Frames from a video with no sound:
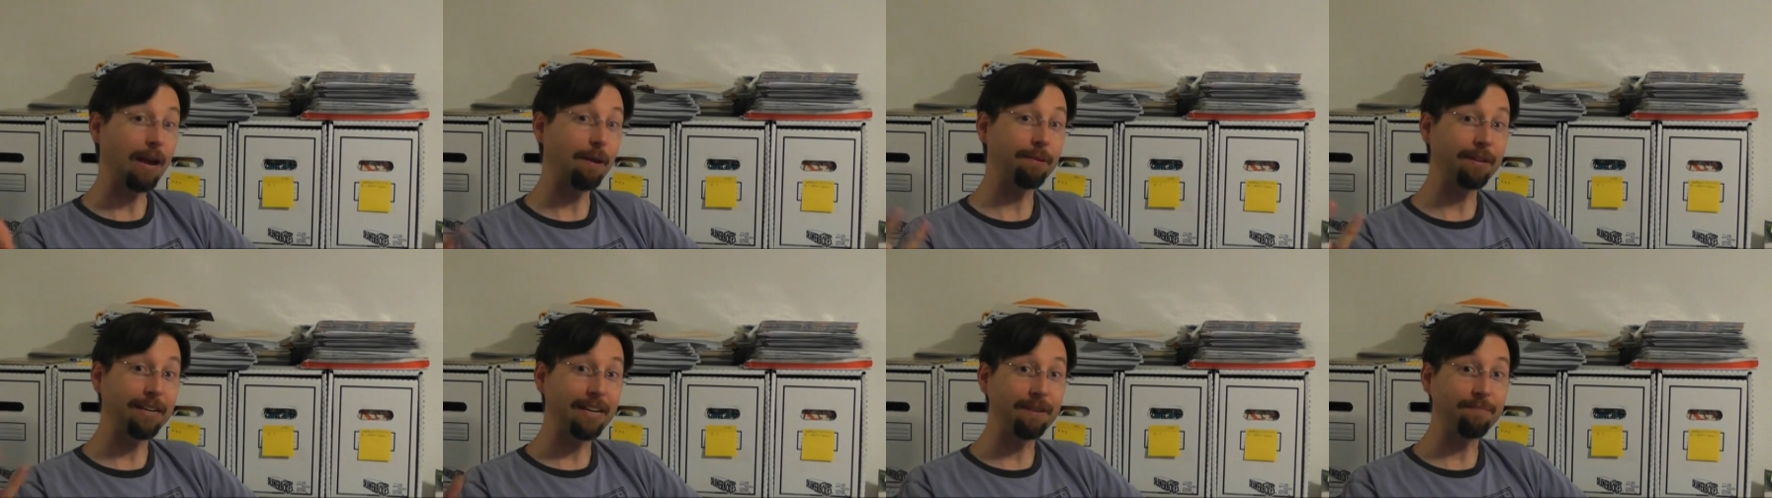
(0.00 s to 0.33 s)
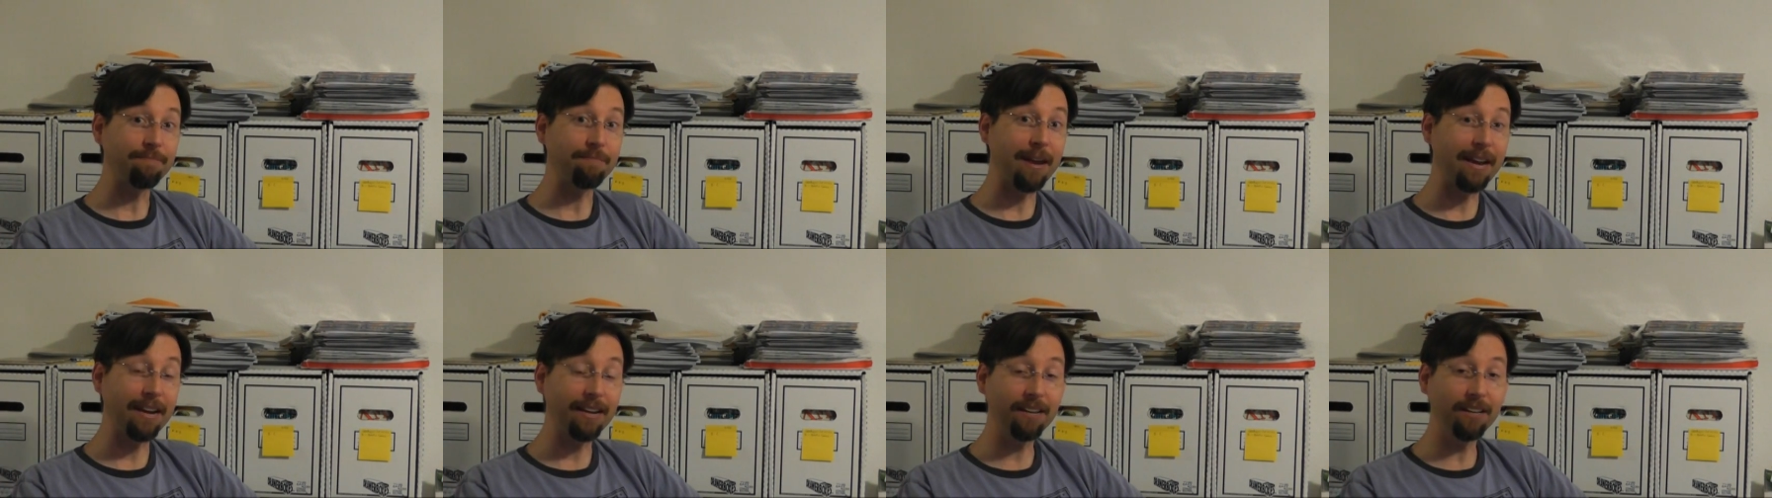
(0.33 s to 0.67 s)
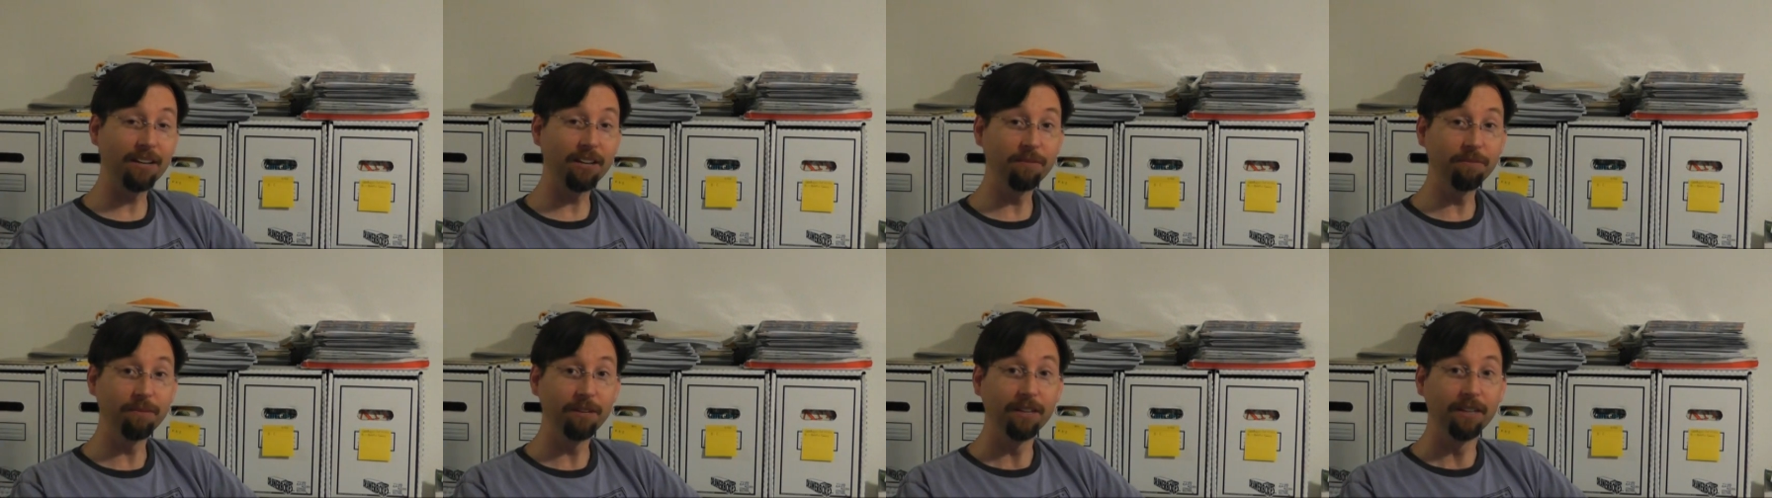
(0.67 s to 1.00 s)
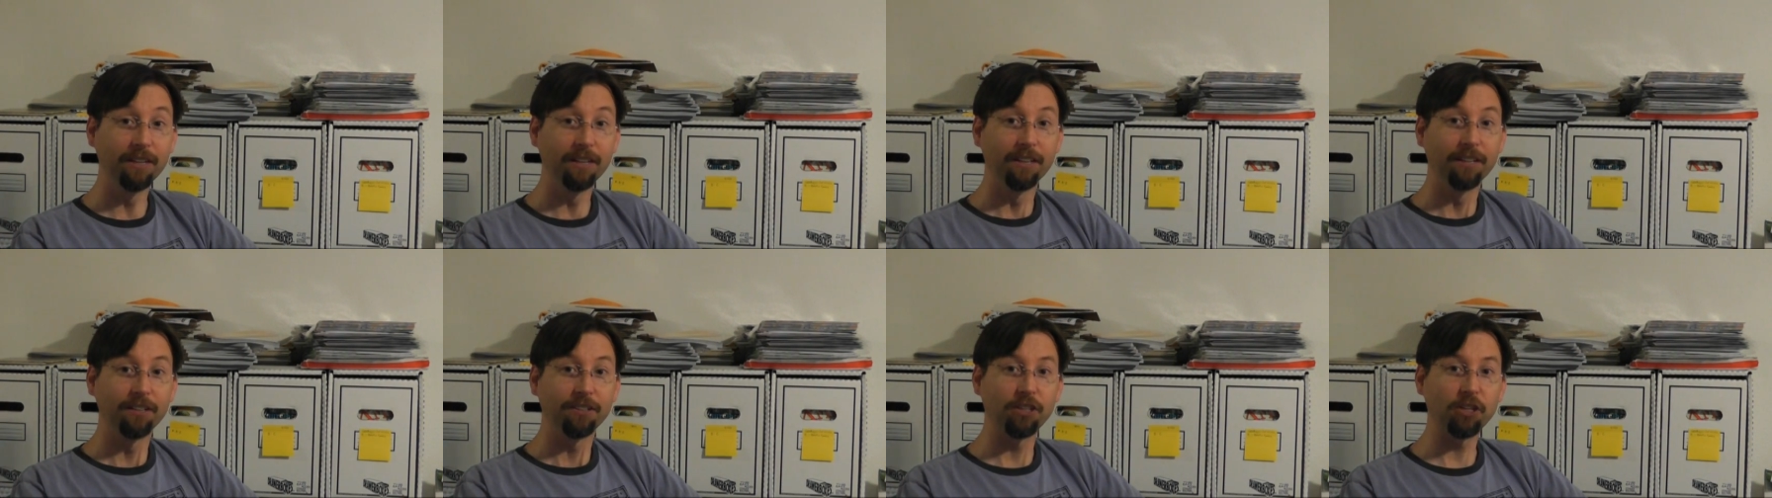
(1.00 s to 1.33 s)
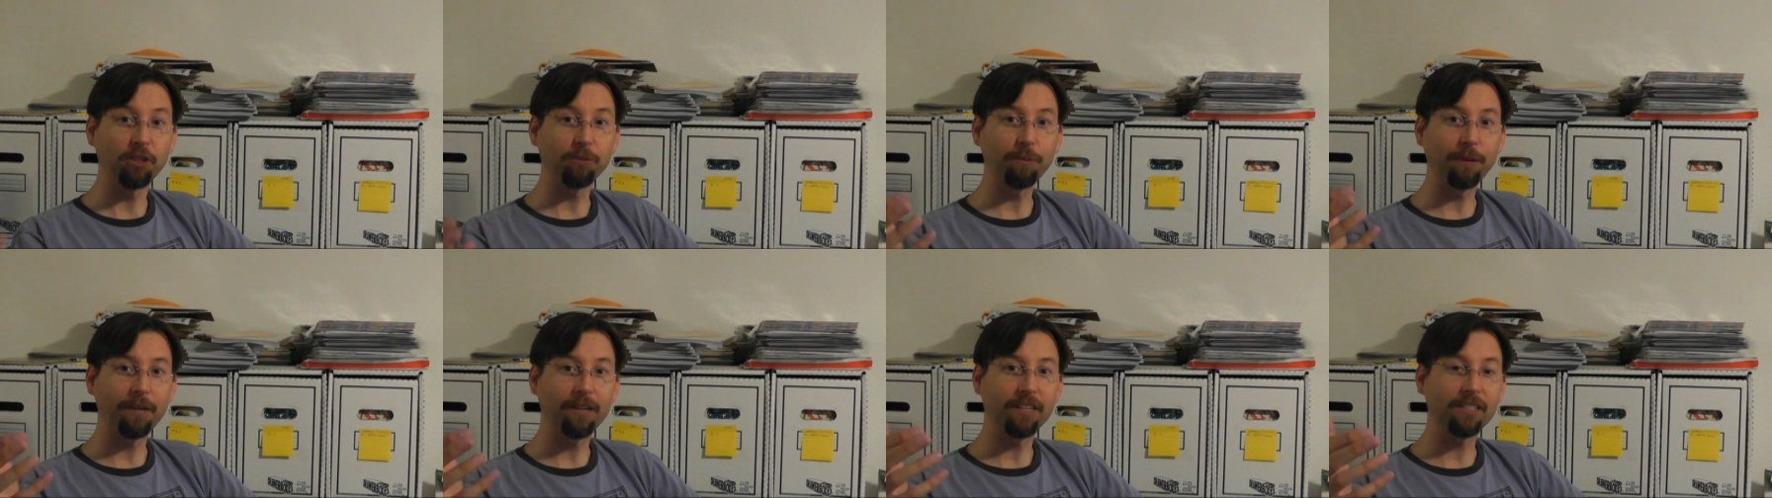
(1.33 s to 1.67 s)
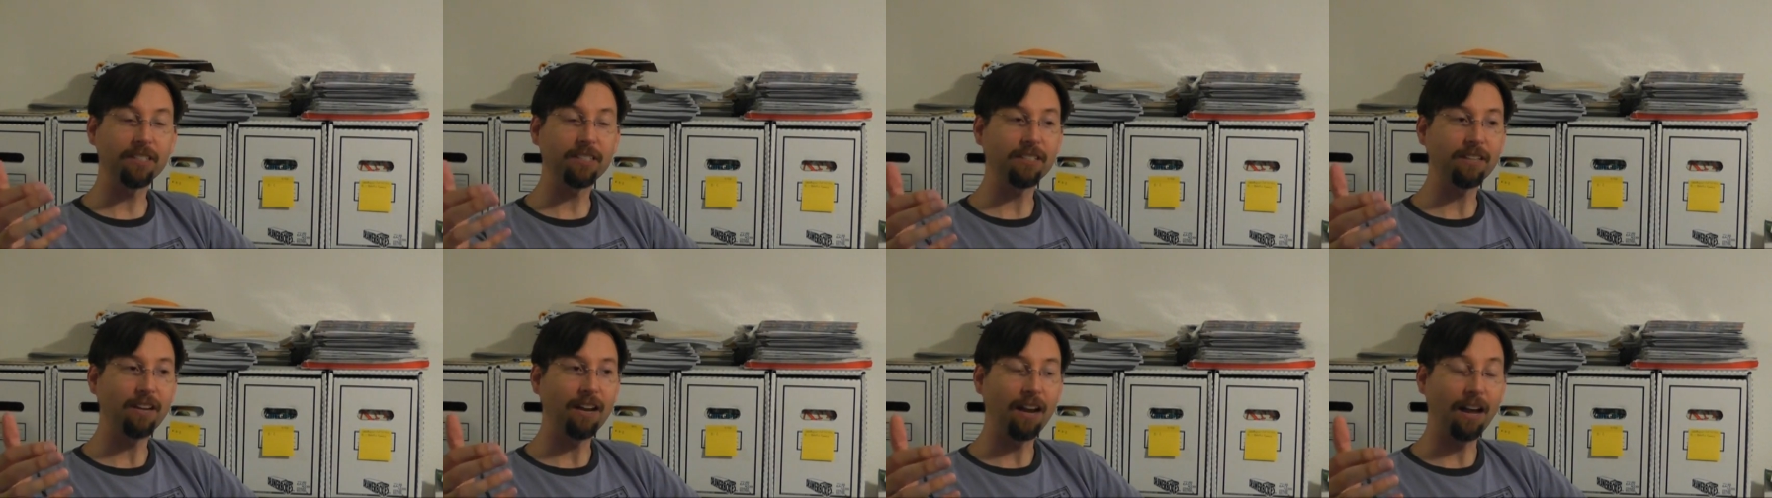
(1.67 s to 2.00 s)
I would keep making them just
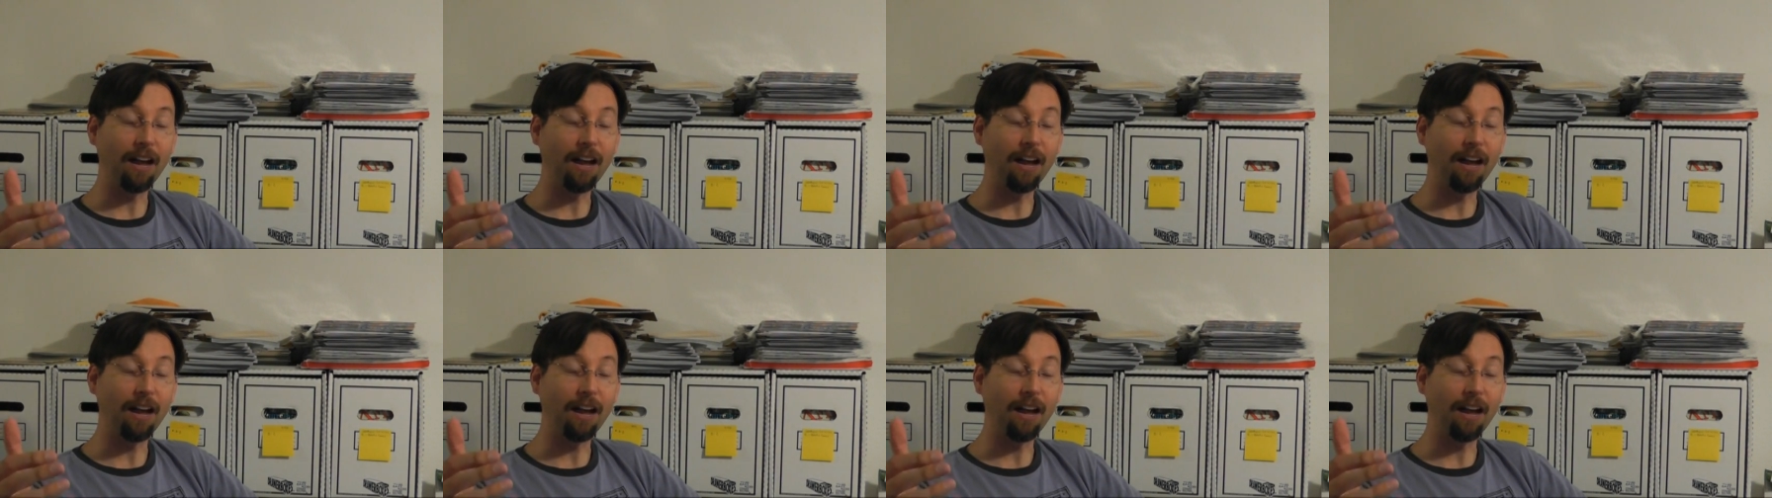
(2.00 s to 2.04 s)
because